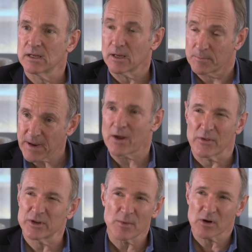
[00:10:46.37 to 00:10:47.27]
about
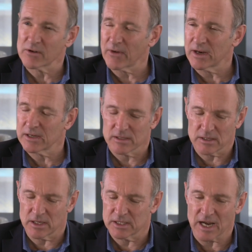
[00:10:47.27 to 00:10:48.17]
the
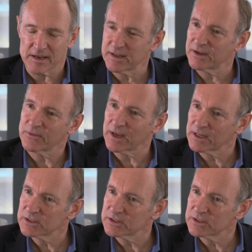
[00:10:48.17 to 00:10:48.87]
democratizing effect